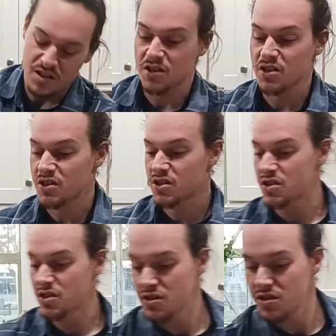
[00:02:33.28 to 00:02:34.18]
So this is
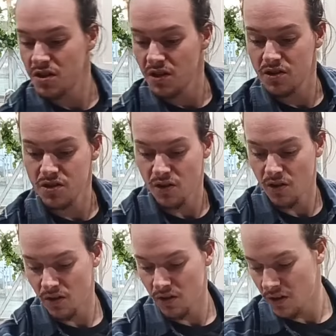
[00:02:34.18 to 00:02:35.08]
just
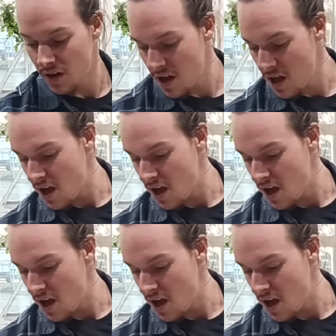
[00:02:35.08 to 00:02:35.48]
starter.